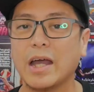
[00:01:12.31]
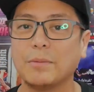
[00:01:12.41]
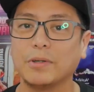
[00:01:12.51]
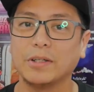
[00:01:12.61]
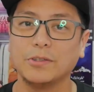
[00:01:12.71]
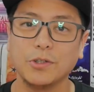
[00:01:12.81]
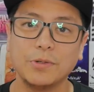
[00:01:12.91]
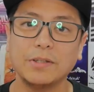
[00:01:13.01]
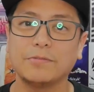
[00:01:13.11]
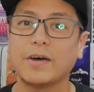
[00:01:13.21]
I'm gonna
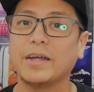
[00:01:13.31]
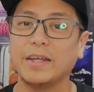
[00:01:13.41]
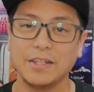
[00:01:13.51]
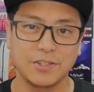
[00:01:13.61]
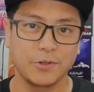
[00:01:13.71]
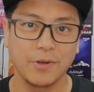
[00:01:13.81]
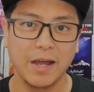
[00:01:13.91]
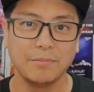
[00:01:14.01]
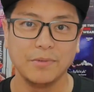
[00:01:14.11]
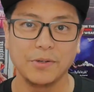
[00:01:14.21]
do it via
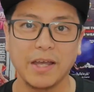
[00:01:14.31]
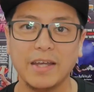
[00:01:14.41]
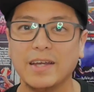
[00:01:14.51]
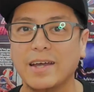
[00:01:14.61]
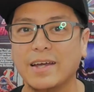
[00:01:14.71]
Instagram, okay?